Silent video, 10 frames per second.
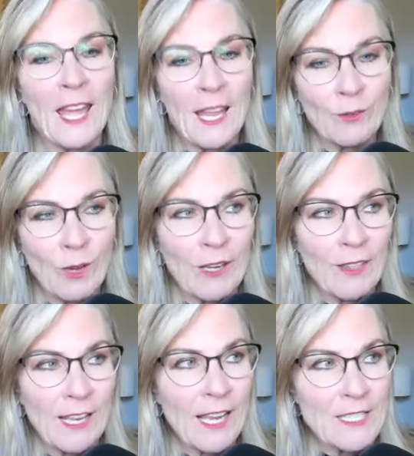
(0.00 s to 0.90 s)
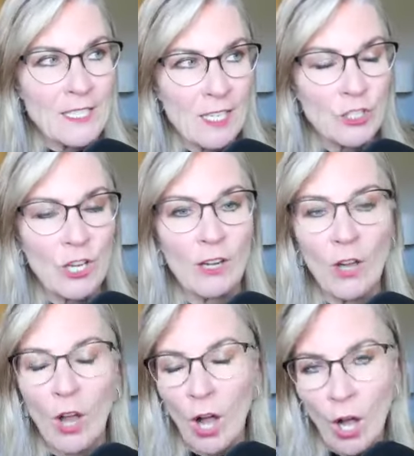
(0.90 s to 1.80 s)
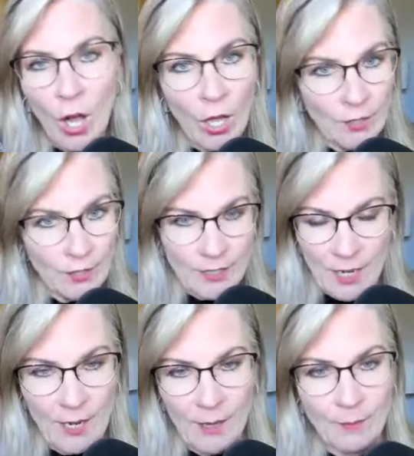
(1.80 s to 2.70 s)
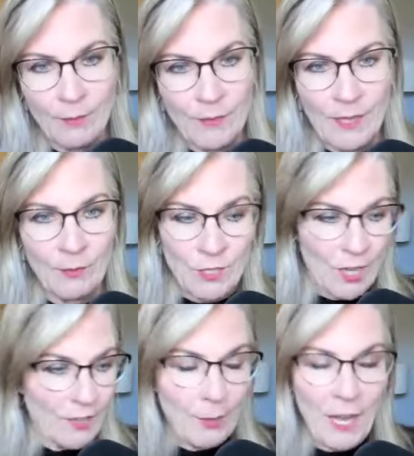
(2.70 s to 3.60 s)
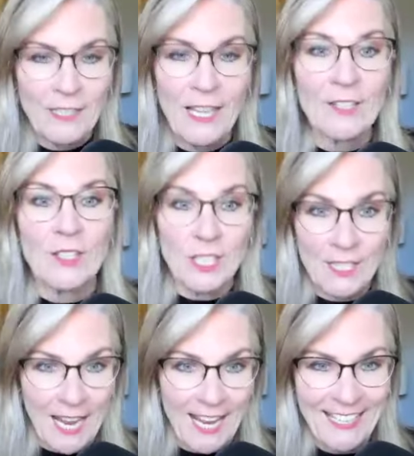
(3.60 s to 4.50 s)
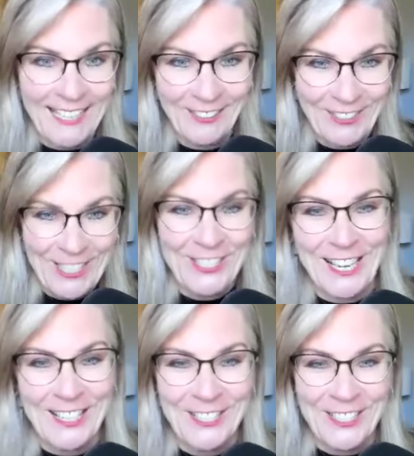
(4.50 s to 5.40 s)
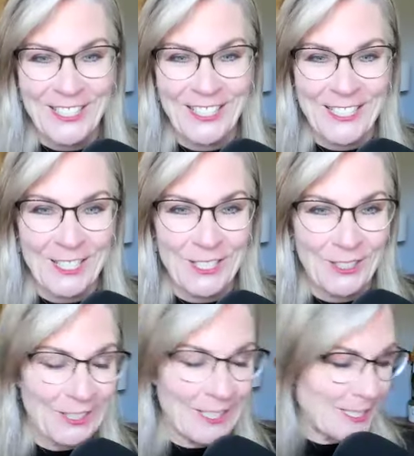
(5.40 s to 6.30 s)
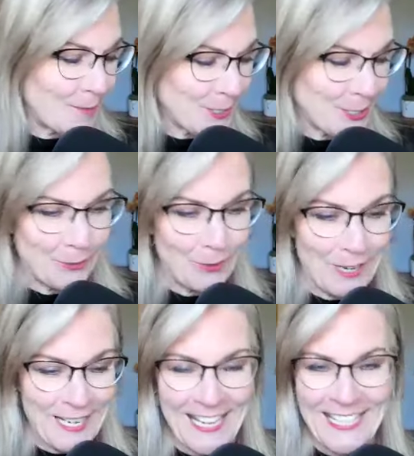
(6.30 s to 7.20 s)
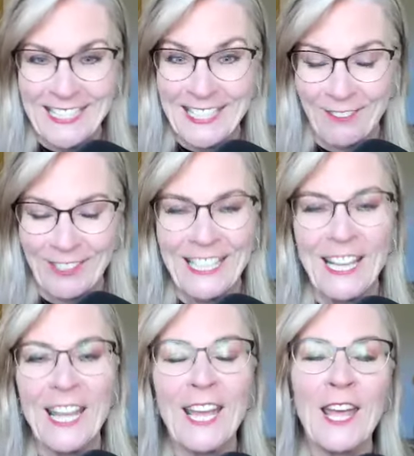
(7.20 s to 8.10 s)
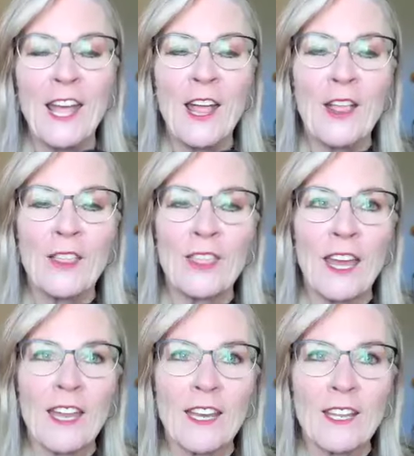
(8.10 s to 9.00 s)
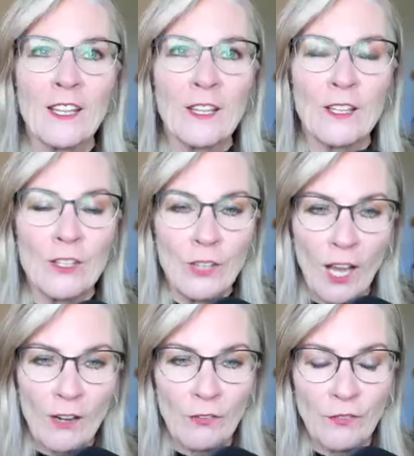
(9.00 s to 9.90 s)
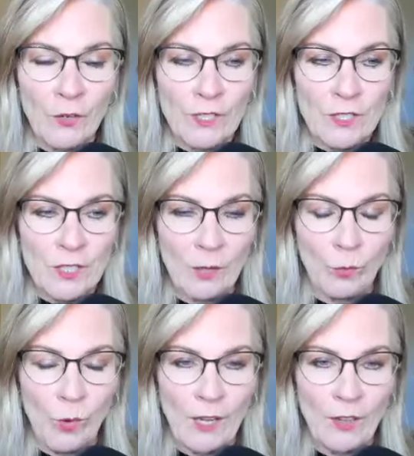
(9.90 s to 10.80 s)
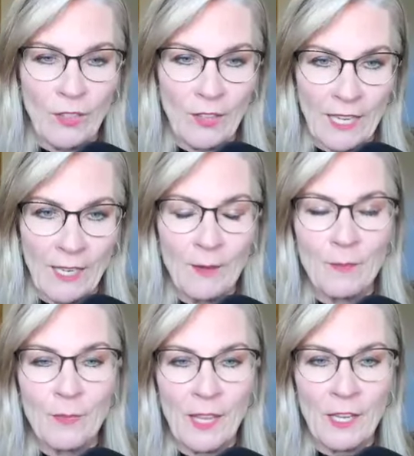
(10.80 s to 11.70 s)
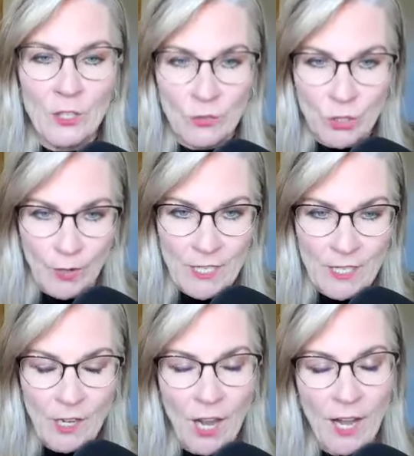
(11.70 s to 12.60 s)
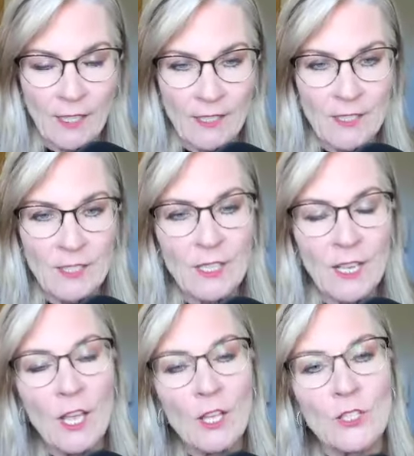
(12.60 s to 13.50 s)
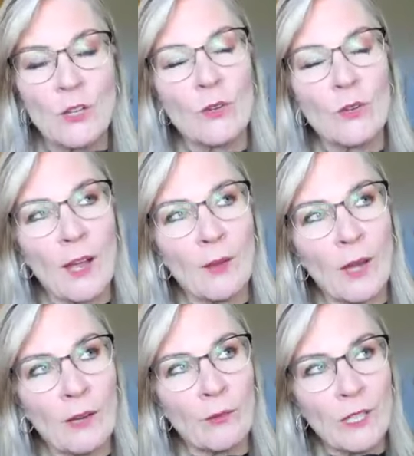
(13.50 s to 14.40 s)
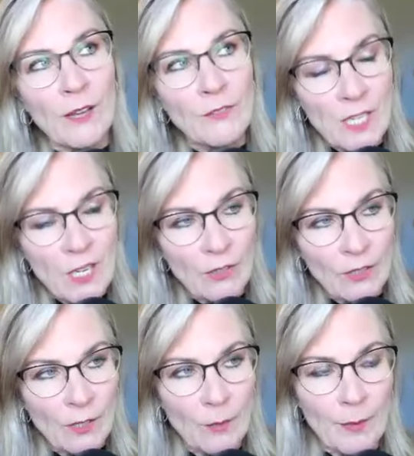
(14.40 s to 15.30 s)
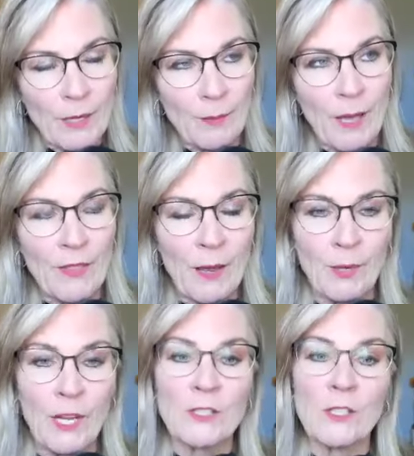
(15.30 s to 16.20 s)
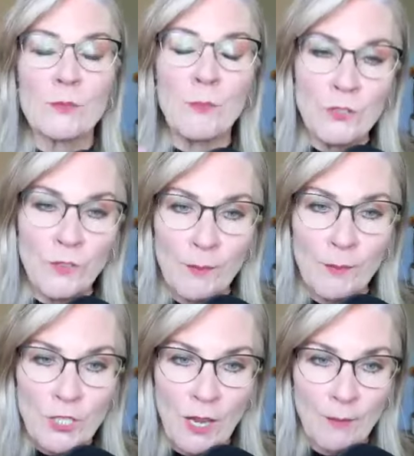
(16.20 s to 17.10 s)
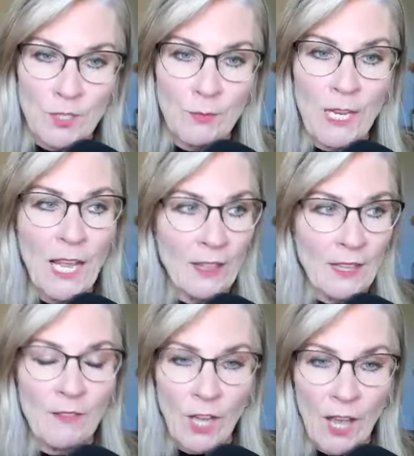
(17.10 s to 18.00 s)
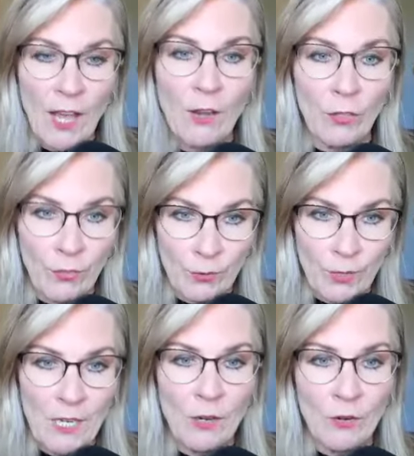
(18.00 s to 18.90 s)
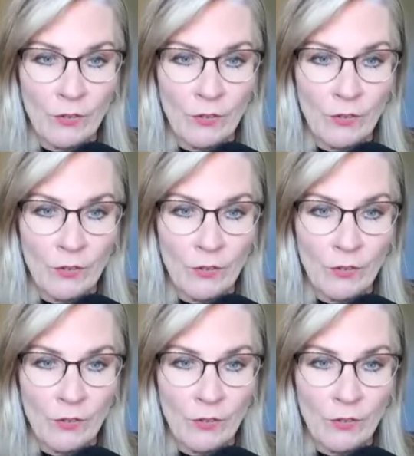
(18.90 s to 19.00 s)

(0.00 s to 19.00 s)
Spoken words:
And one thing I teach on all the time, it was on the podcast today, which you said you just listened to, and it's episode 197, that you got to focus on one thing. And you joined in August. So I would love to hear a little bit about that process. Most farmers come to me and they've got 3 or